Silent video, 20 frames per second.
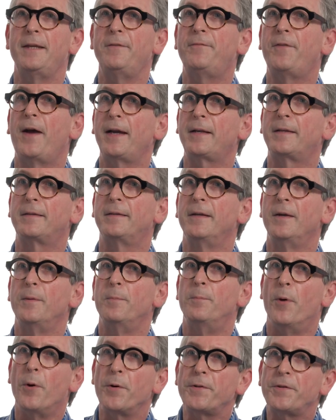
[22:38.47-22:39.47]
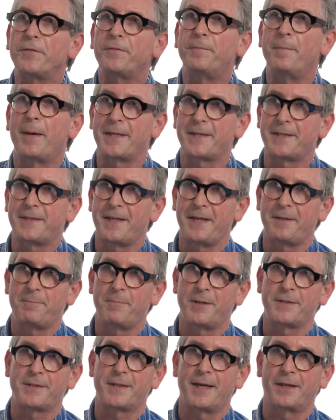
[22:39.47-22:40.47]
In fact, both of my
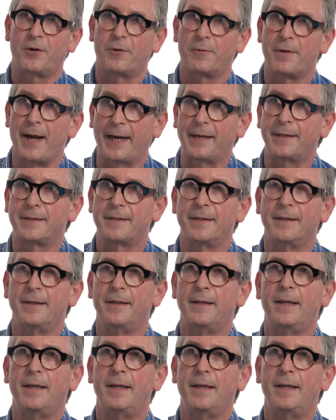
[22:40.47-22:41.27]
statements are correct.